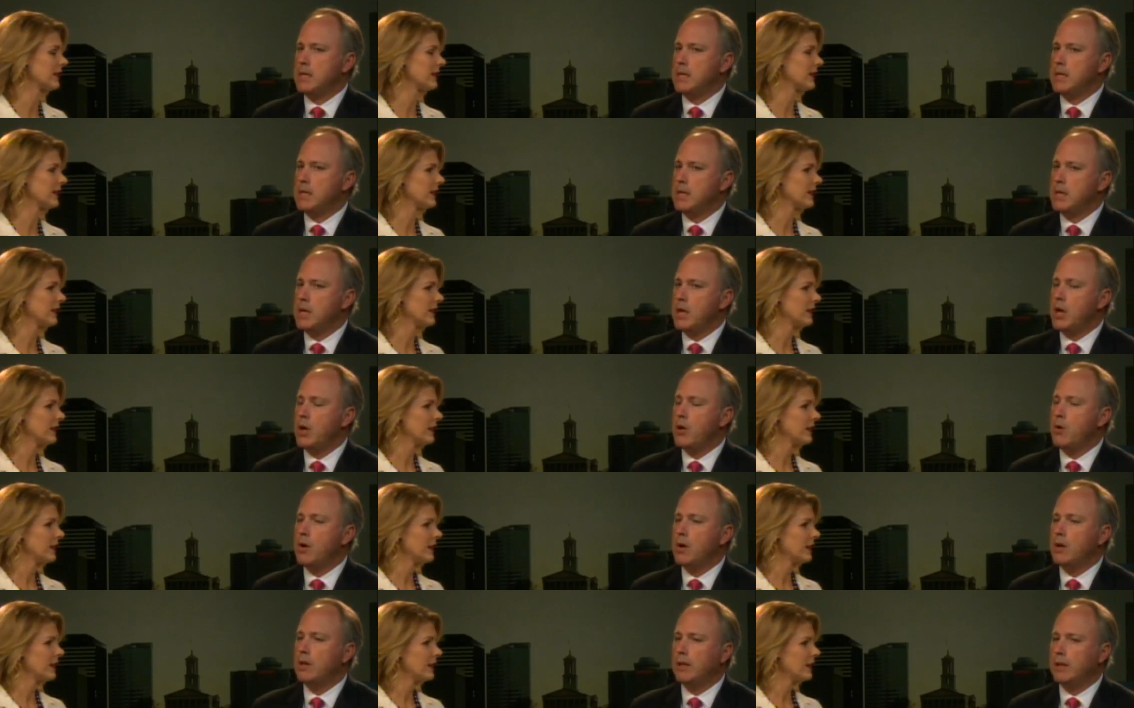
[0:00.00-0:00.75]

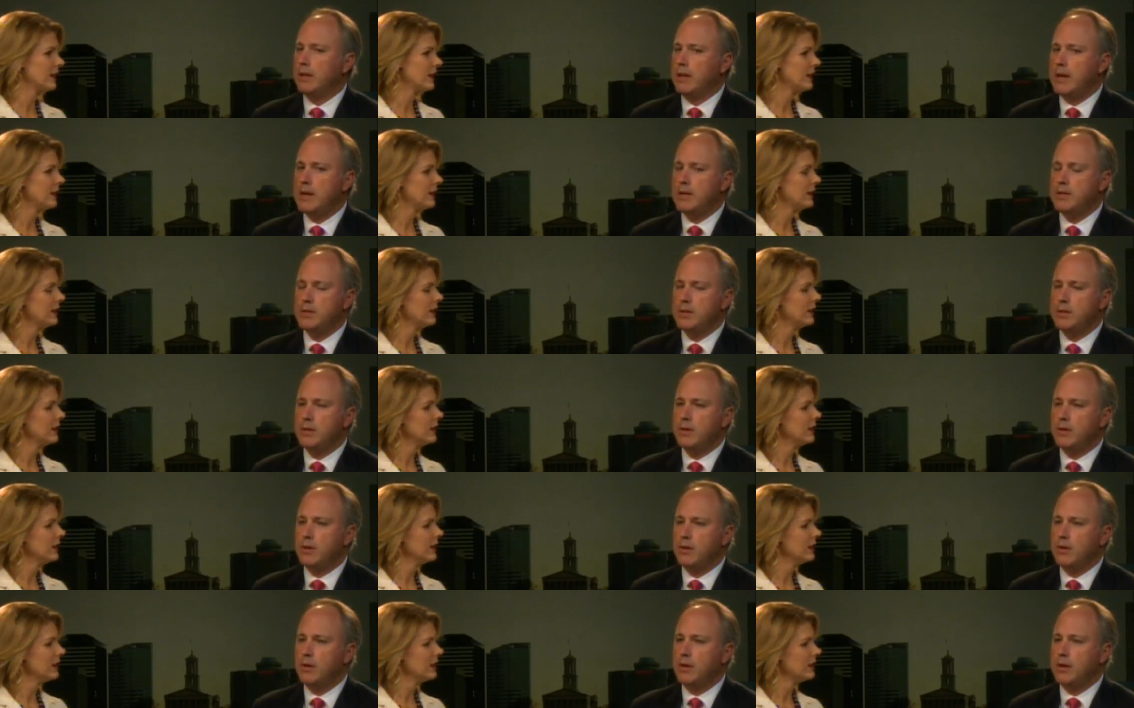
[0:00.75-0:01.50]
Speaker 1: No, unless
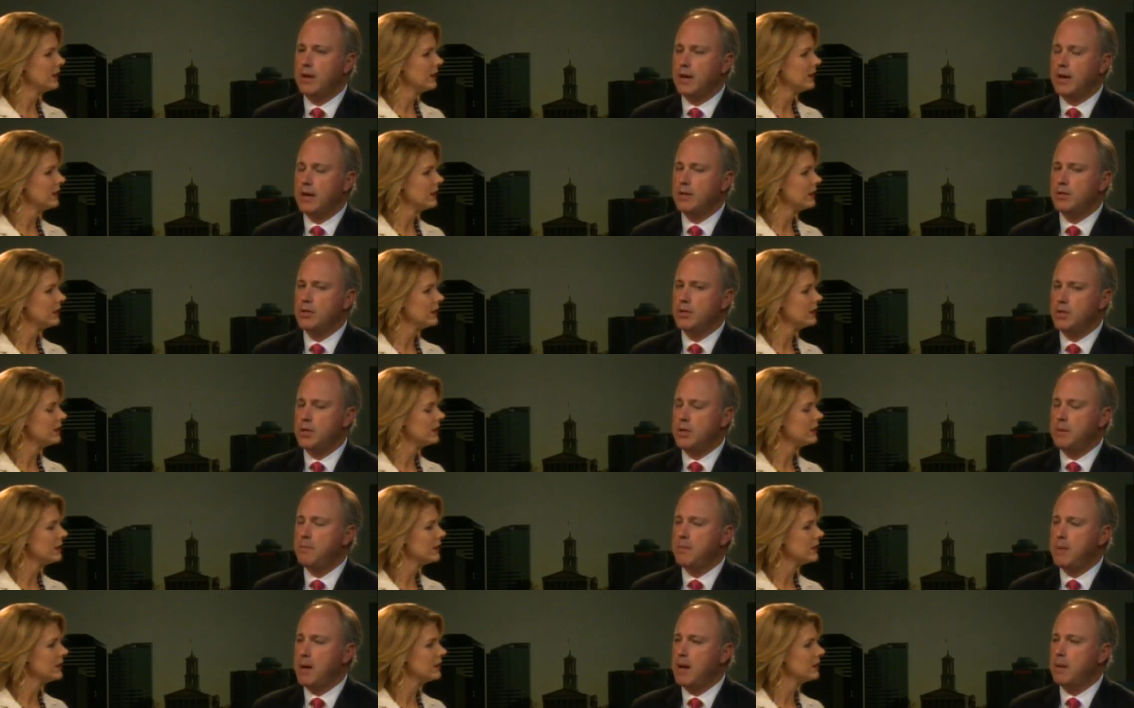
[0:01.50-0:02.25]
in her case,
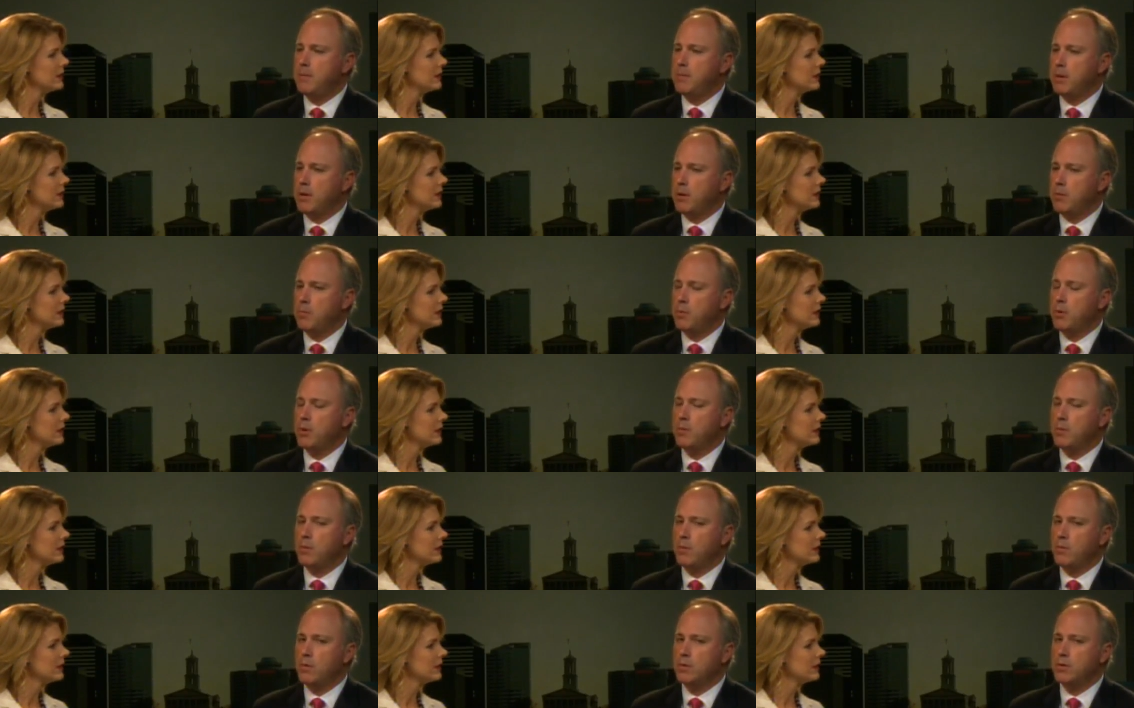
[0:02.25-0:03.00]
she might be able to
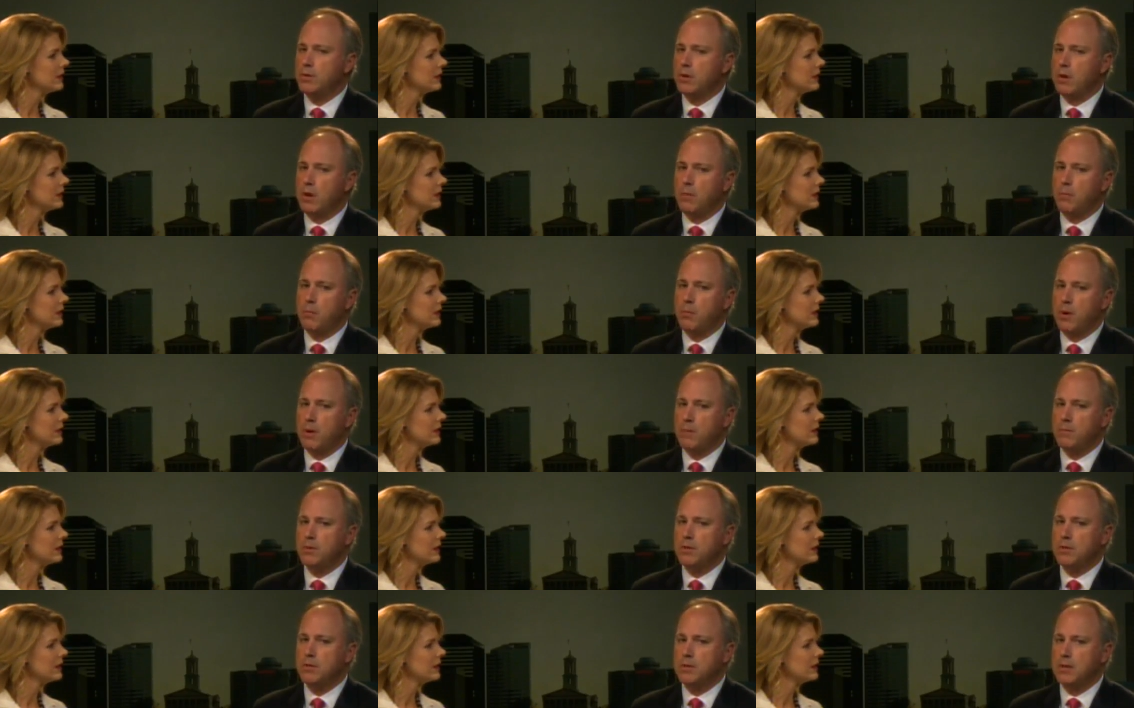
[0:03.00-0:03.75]
prove what's called a
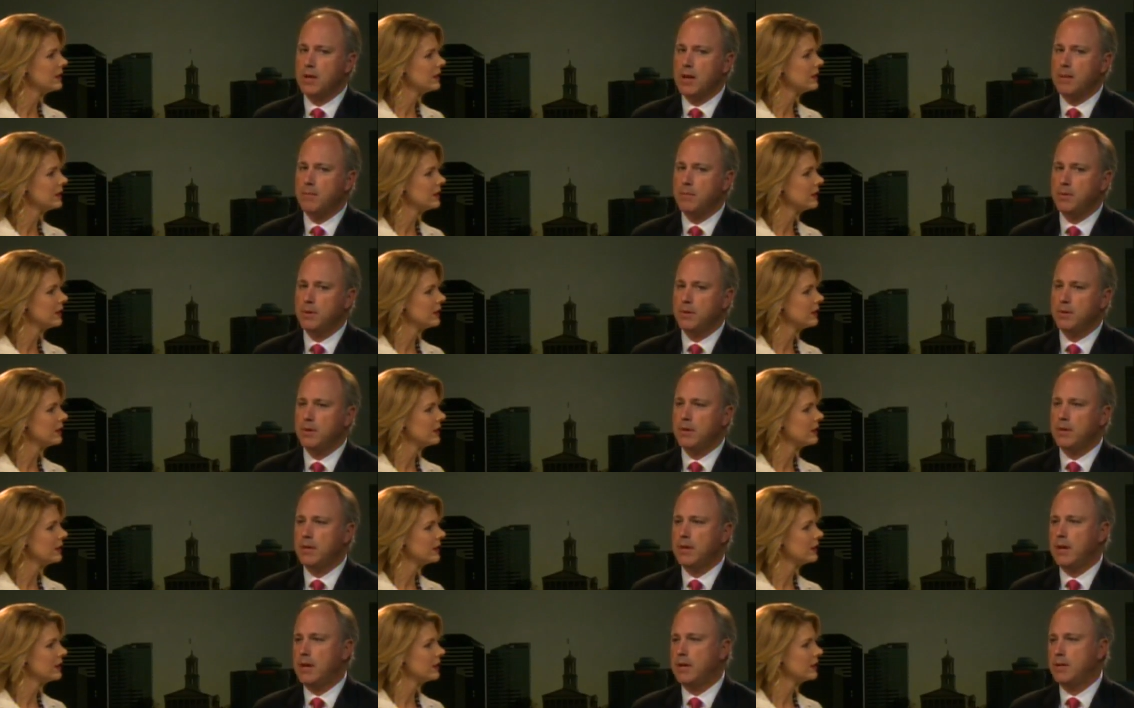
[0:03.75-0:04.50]
premises
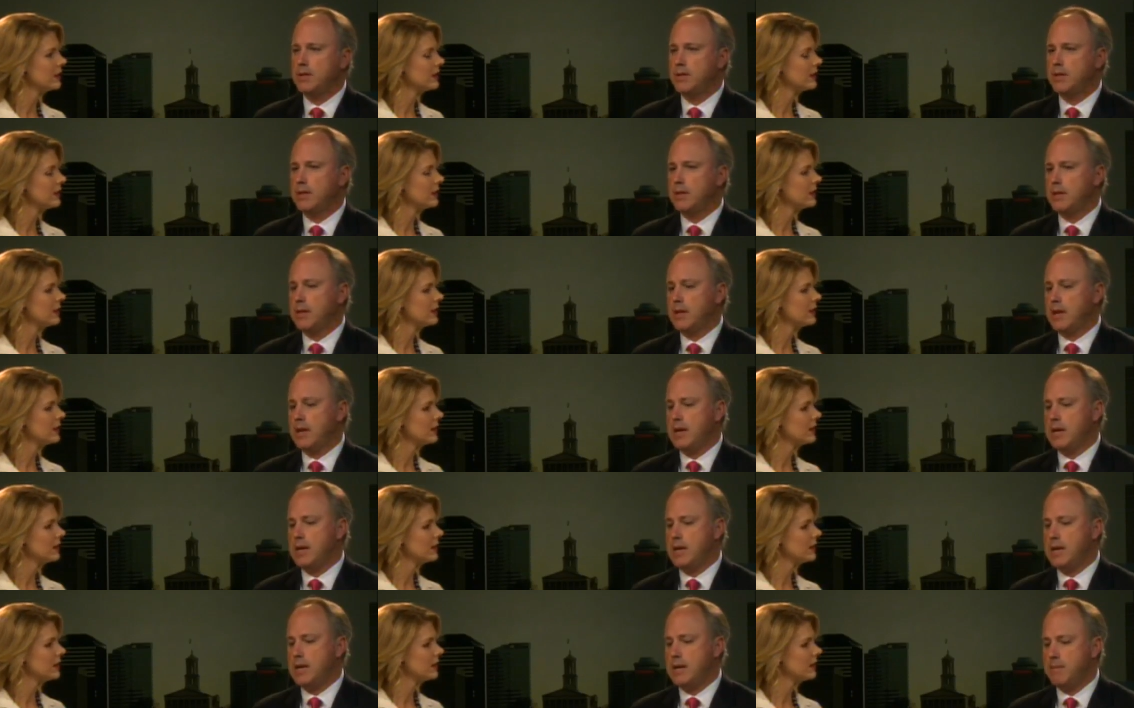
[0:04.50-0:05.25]
liability case in
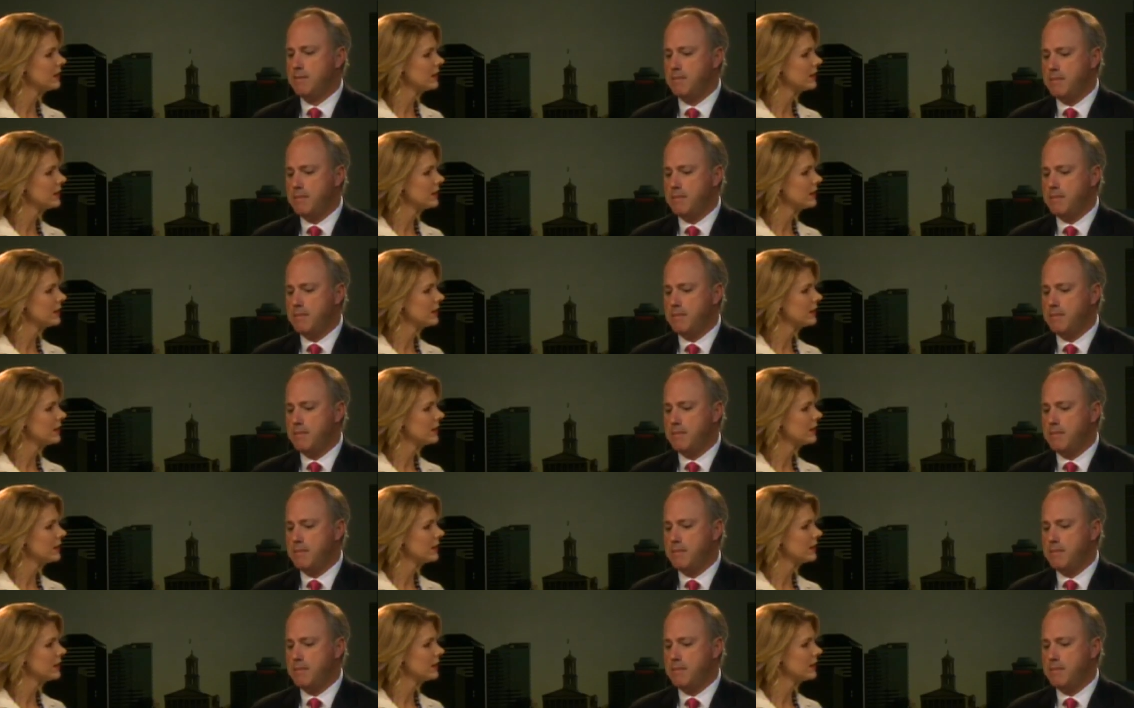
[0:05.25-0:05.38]
that it